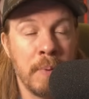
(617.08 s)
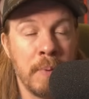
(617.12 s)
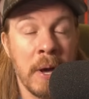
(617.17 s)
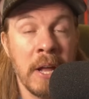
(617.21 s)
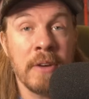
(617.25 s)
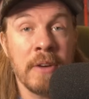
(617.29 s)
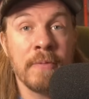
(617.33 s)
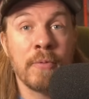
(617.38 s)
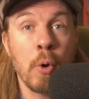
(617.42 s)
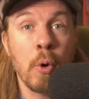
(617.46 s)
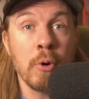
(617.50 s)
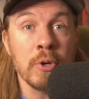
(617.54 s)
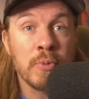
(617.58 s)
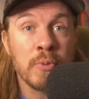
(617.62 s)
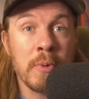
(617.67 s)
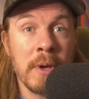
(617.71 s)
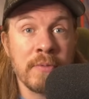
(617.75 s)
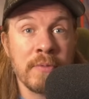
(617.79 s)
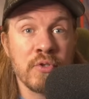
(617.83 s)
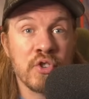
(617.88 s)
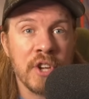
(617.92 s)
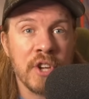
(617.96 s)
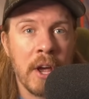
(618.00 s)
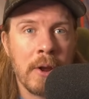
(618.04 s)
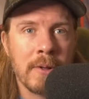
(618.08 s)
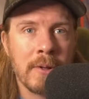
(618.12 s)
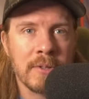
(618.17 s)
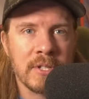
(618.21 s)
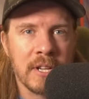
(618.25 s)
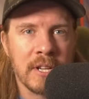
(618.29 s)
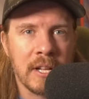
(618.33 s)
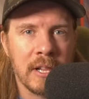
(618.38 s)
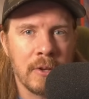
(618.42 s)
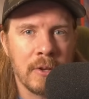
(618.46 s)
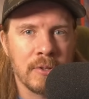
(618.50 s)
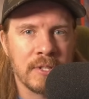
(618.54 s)
of course, we have shoutouts
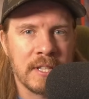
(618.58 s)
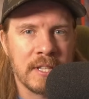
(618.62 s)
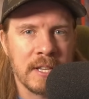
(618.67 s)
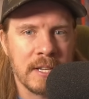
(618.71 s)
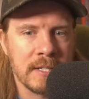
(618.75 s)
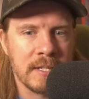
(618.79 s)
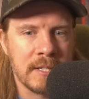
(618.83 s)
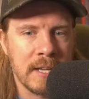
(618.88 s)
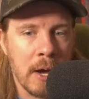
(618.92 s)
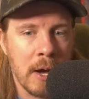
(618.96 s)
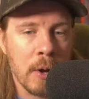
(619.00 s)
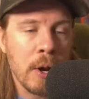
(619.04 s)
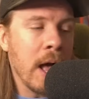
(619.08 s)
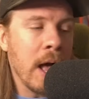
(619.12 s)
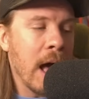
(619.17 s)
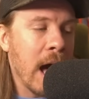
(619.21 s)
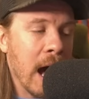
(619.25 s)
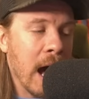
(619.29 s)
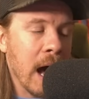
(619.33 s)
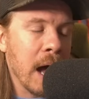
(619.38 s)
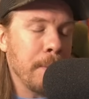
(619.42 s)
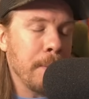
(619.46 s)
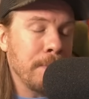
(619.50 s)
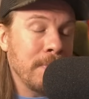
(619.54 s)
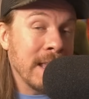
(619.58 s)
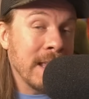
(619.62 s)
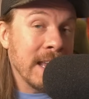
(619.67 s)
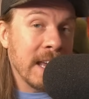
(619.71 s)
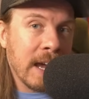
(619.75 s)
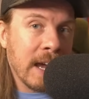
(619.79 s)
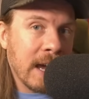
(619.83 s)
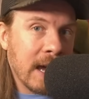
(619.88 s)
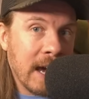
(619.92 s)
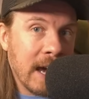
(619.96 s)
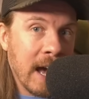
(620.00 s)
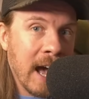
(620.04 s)
to close things out. I'm
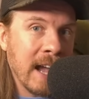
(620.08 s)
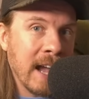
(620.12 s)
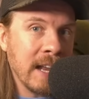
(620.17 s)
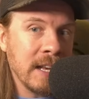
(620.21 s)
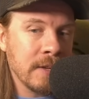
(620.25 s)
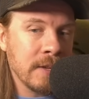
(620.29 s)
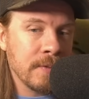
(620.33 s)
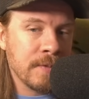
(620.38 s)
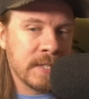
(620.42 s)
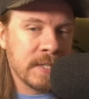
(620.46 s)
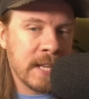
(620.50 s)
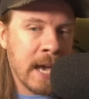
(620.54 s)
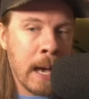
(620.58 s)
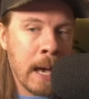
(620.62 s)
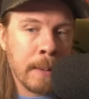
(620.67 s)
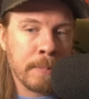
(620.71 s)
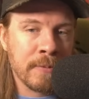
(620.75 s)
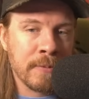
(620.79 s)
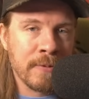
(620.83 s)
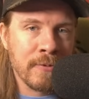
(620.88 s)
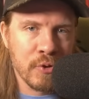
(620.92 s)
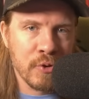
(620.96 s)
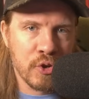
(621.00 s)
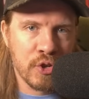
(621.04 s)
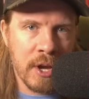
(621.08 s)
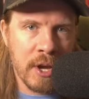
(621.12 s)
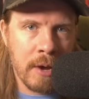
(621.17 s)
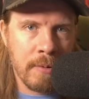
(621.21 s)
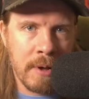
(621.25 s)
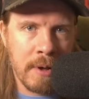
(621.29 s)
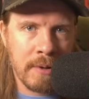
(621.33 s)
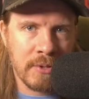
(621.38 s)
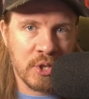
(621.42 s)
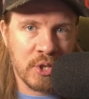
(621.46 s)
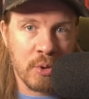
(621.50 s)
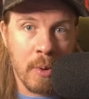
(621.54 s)
kind of tapped for
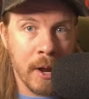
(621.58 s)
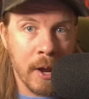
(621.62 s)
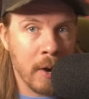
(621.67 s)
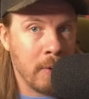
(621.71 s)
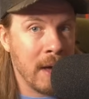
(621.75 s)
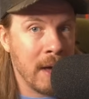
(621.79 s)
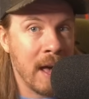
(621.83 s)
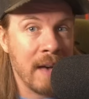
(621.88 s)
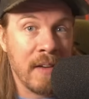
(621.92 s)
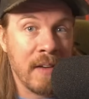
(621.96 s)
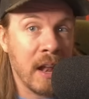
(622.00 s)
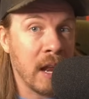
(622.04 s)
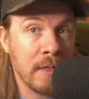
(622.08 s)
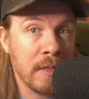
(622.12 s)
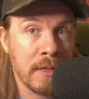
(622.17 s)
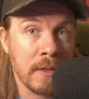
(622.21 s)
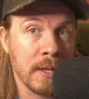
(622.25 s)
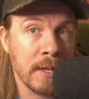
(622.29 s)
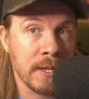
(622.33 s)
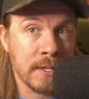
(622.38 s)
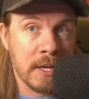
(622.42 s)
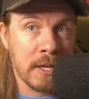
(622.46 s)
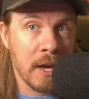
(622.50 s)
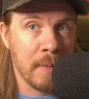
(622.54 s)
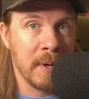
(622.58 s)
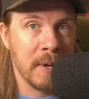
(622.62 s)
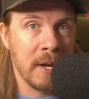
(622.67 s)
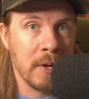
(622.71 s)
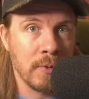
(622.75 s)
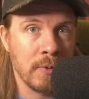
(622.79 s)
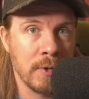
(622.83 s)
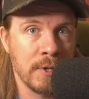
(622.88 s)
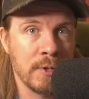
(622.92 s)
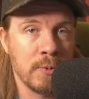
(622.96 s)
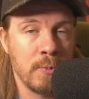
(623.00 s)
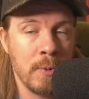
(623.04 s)
shoutouts, so I don't have anything that's coming
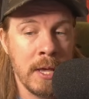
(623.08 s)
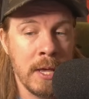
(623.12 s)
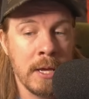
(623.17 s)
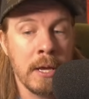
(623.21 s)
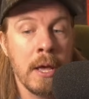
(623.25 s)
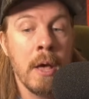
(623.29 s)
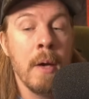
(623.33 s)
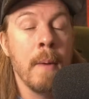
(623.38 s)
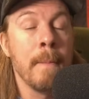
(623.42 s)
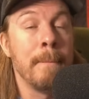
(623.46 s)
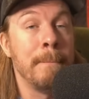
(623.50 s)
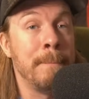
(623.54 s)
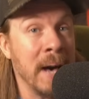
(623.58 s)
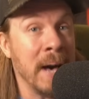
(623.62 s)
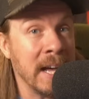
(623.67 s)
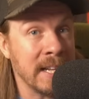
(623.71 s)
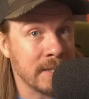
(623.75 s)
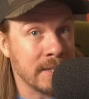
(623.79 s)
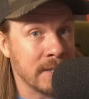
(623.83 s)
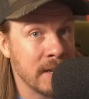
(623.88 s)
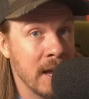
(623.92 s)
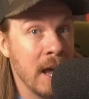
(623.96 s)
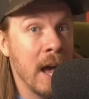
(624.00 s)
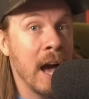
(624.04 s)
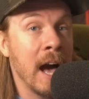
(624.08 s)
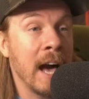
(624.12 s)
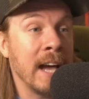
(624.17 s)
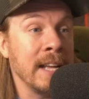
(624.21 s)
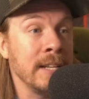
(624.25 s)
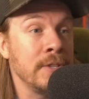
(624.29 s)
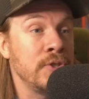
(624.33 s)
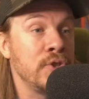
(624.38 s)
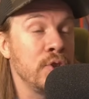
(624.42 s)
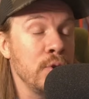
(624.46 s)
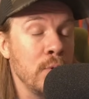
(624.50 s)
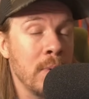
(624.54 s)
out this week, but I
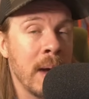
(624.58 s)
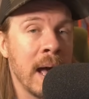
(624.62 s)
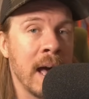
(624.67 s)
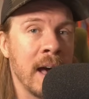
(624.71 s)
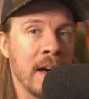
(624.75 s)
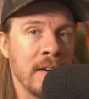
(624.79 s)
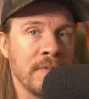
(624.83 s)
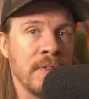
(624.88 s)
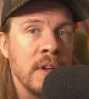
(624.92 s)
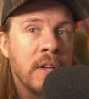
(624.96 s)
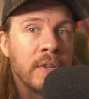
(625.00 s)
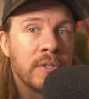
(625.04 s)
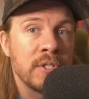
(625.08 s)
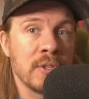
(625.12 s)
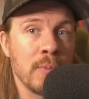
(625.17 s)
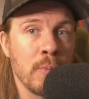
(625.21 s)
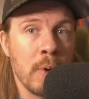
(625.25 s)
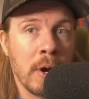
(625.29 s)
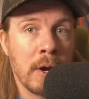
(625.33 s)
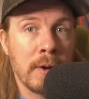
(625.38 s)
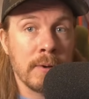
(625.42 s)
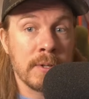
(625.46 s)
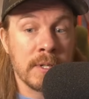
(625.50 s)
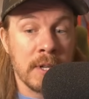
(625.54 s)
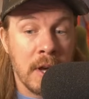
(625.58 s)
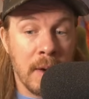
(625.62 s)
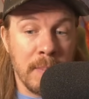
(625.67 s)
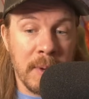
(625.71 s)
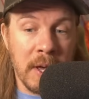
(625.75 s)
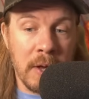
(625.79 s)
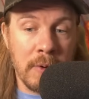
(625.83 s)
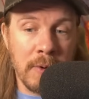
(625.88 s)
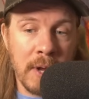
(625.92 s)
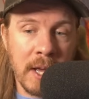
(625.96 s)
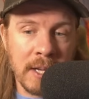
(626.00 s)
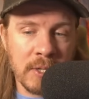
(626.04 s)
do have some records coming
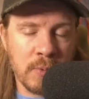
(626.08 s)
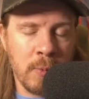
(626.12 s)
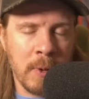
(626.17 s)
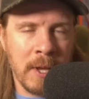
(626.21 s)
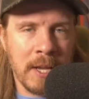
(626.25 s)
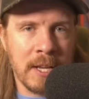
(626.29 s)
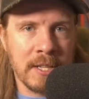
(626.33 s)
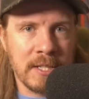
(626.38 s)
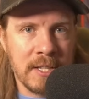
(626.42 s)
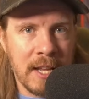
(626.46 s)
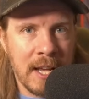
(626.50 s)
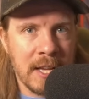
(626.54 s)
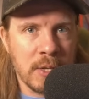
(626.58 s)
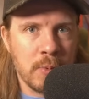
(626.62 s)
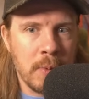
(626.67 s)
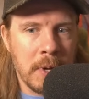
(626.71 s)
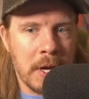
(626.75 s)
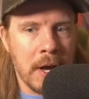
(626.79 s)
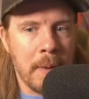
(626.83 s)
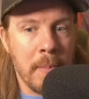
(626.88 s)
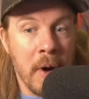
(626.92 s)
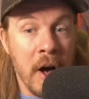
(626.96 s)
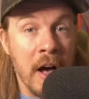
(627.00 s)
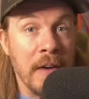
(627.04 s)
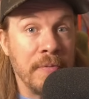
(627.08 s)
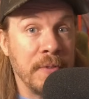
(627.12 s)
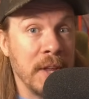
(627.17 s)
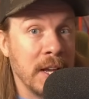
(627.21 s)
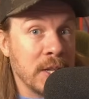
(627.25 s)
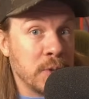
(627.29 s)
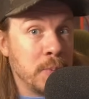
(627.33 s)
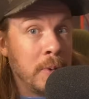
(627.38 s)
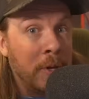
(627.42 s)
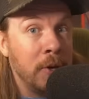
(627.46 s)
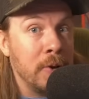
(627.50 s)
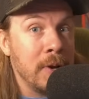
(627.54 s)
out next week, because next week I'm off.
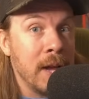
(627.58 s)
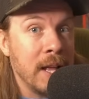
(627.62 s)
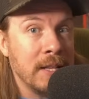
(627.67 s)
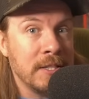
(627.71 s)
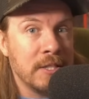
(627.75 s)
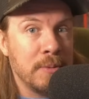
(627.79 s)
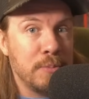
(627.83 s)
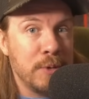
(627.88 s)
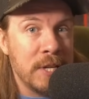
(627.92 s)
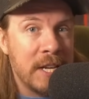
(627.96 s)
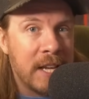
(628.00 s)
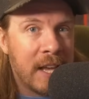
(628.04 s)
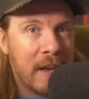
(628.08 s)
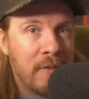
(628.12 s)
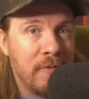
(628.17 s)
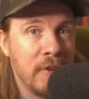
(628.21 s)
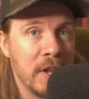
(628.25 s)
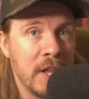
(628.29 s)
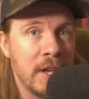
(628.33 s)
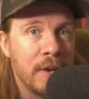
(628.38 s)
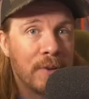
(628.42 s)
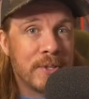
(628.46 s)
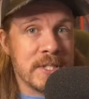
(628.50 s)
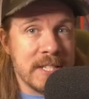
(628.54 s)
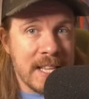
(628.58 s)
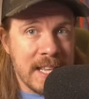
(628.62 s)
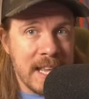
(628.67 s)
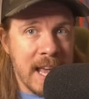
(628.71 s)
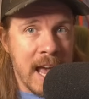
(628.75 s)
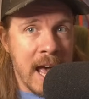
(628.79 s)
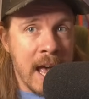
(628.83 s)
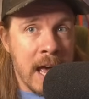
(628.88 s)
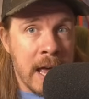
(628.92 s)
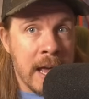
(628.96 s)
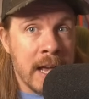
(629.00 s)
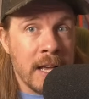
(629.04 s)
Next week you're getting some DK videos.
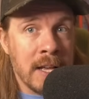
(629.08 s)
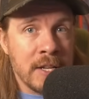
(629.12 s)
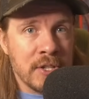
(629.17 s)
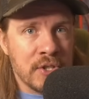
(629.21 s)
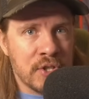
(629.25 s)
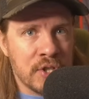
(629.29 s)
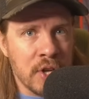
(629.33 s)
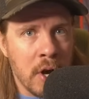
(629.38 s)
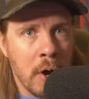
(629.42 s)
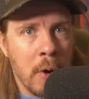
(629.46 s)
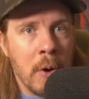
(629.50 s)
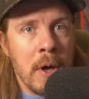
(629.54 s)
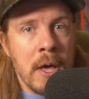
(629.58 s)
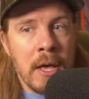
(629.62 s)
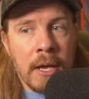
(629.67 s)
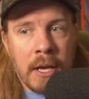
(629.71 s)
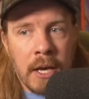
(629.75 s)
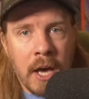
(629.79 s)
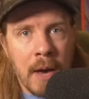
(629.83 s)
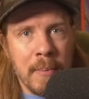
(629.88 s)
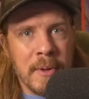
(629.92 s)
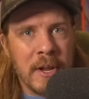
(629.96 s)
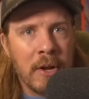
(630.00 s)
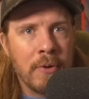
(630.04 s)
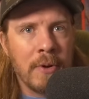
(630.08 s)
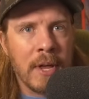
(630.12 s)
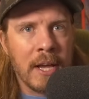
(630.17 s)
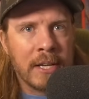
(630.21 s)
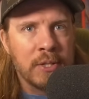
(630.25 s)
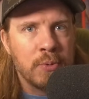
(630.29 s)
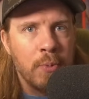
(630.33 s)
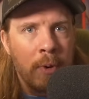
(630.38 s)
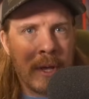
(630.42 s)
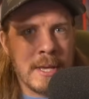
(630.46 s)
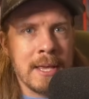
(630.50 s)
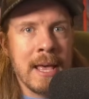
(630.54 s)
Yay! So, coming out
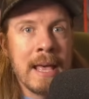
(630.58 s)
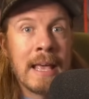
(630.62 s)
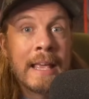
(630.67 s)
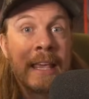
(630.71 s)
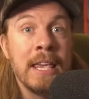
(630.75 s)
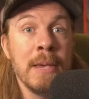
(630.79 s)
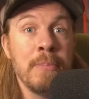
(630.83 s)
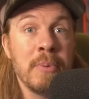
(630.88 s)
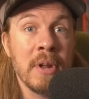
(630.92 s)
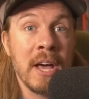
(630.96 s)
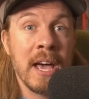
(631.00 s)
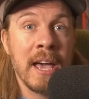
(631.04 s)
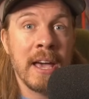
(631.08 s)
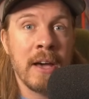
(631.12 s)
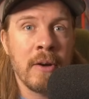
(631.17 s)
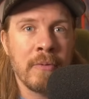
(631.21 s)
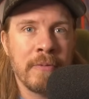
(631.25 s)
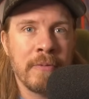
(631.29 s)
next week, keep an eye out